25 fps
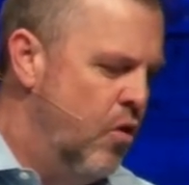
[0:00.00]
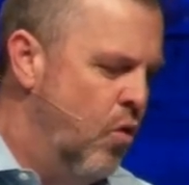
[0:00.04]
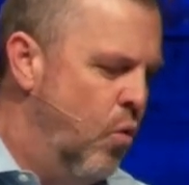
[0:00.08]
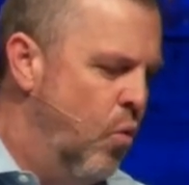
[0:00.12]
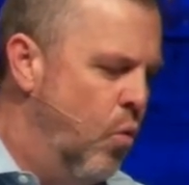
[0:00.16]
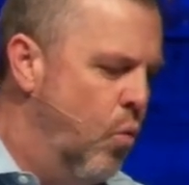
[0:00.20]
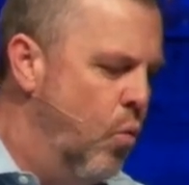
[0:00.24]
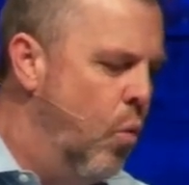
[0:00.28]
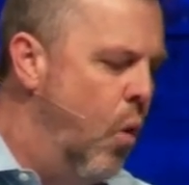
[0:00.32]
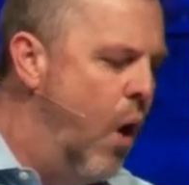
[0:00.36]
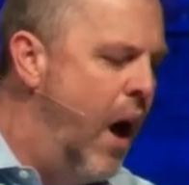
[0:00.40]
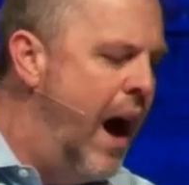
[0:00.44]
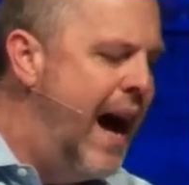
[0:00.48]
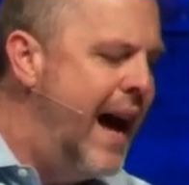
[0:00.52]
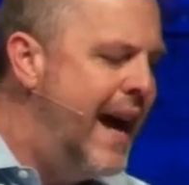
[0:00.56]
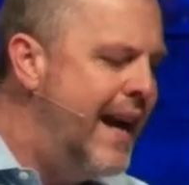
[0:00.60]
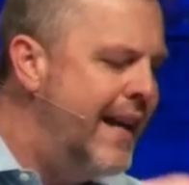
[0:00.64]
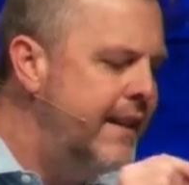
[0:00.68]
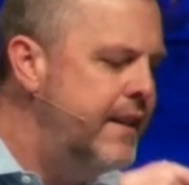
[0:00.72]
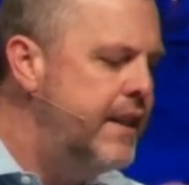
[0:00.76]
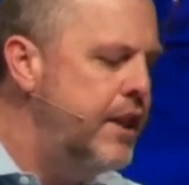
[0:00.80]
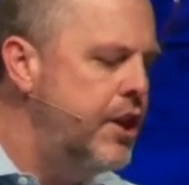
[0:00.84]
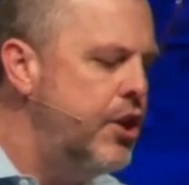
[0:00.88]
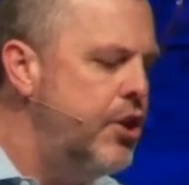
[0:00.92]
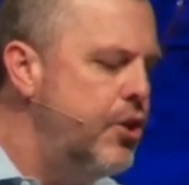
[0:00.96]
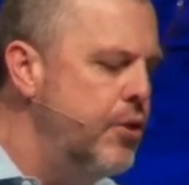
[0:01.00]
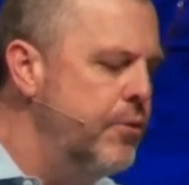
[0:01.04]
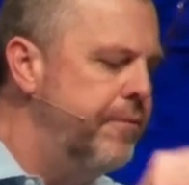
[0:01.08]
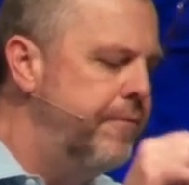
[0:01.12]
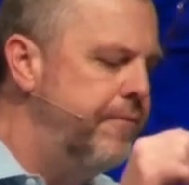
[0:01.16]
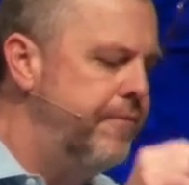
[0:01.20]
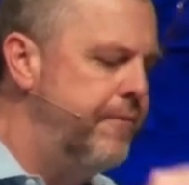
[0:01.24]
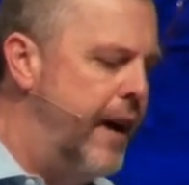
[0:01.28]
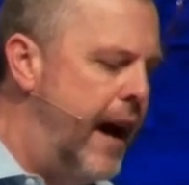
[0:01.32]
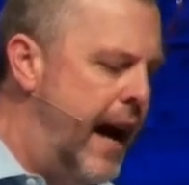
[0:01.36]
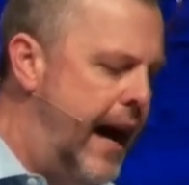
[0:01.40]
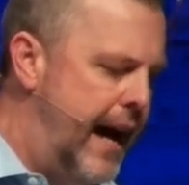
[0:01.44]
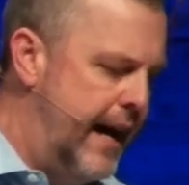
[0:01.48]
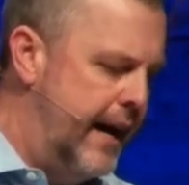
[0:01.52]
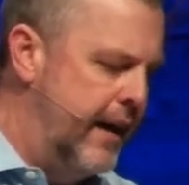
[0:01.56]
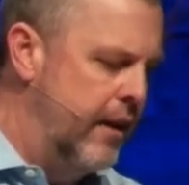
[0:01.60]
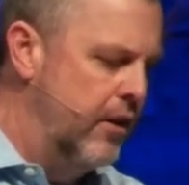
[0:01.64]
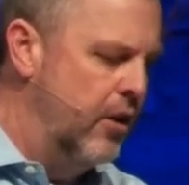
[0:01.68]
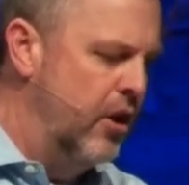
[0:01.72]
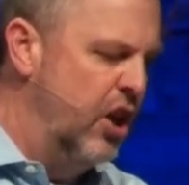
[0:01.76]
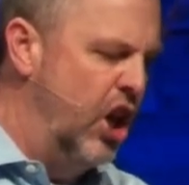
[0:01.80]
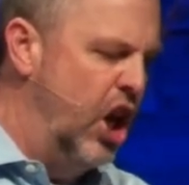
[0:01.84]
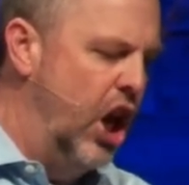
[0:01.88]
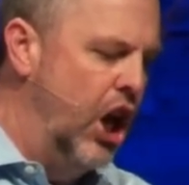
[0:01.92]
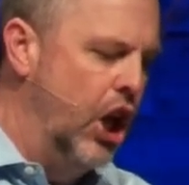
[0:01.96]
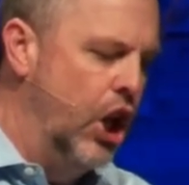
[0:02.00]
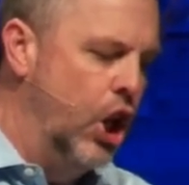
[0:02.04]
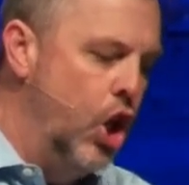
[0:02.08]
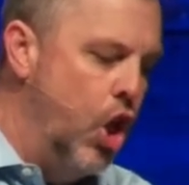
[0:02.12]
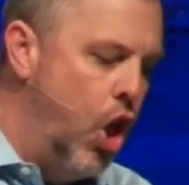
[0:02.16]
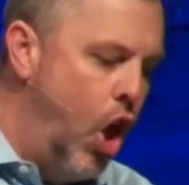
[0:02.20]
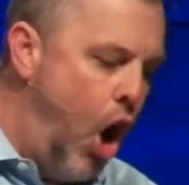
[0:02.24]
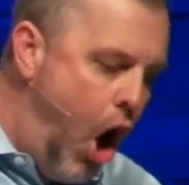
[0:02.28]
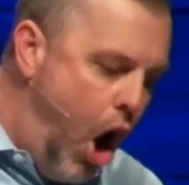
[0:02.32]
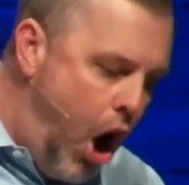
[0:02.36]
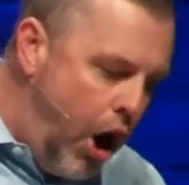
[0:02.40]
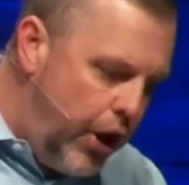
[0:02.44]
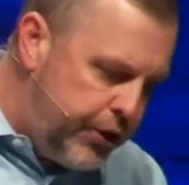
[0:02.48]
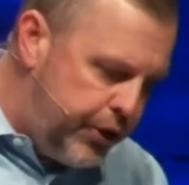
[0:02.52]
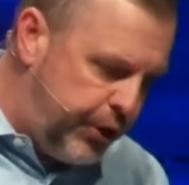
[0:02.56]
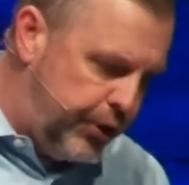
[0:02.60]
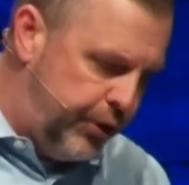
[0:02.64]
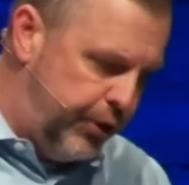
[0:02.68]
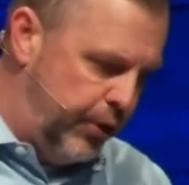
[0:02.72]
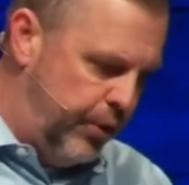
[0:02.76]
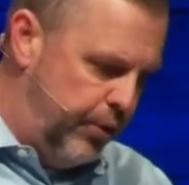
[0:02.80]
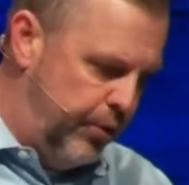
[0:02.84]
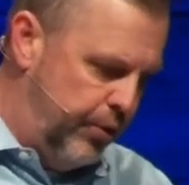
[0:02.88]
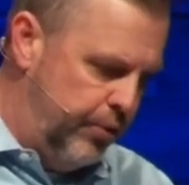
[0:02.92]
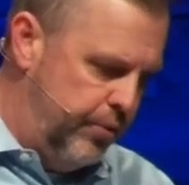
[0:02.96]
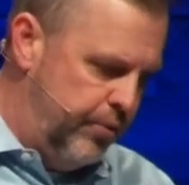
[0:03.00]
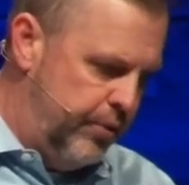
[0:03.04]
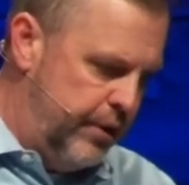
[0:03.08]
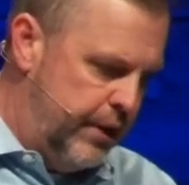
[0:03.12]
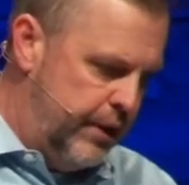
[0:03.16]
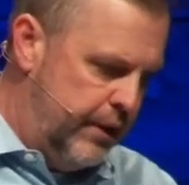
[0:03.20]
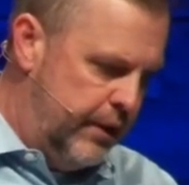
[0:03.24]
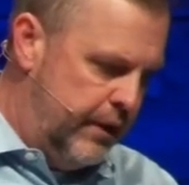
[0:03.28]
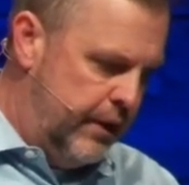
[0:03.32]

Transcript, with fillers: Why do you file a lawsuit